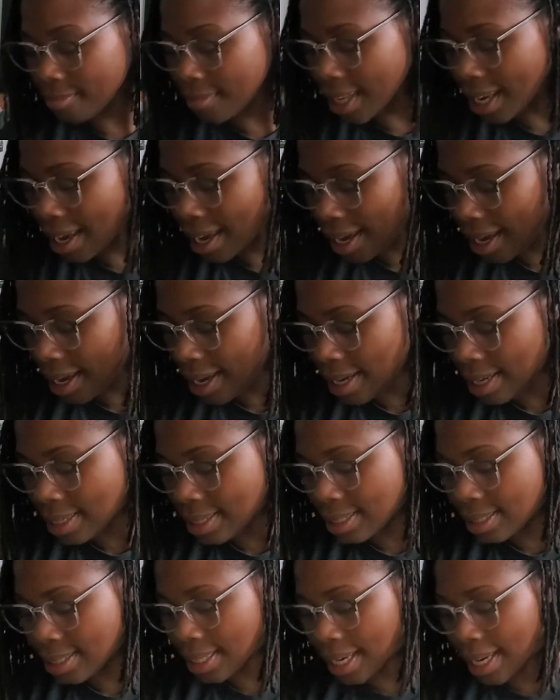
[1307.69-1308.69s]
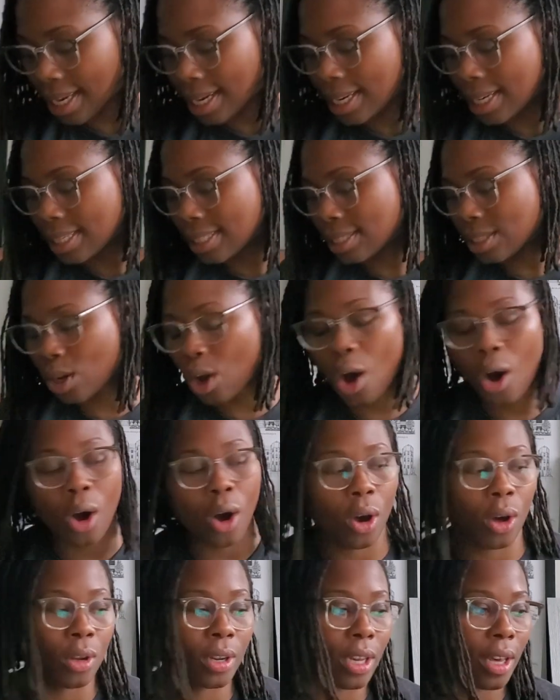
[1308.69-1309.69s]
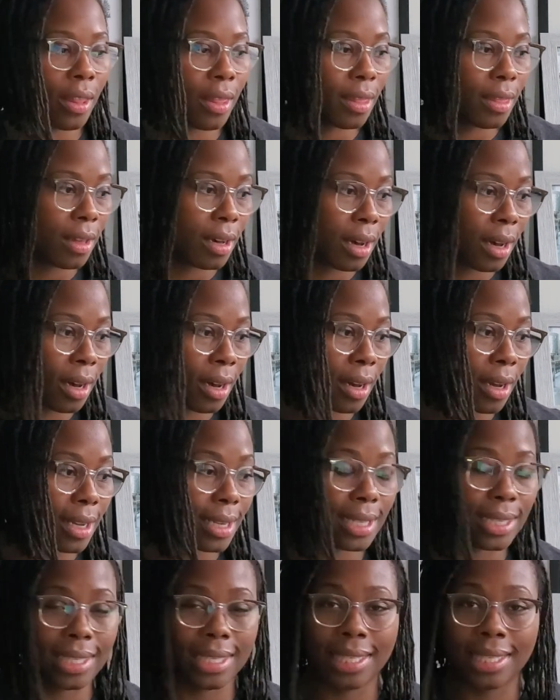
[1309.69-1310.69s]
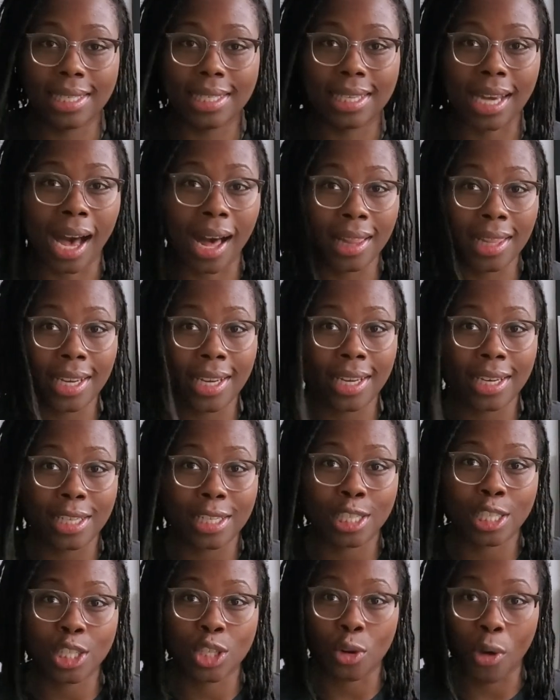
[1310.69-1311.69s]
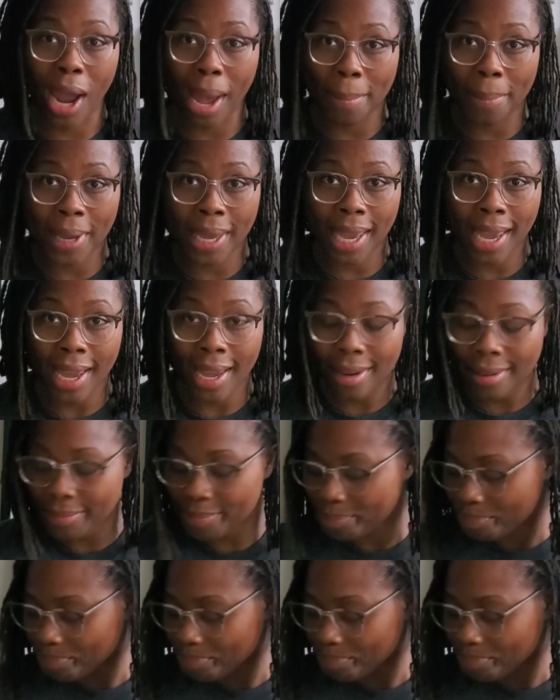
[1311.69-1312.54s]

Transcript: and it is called the Dahlia Scrapgan.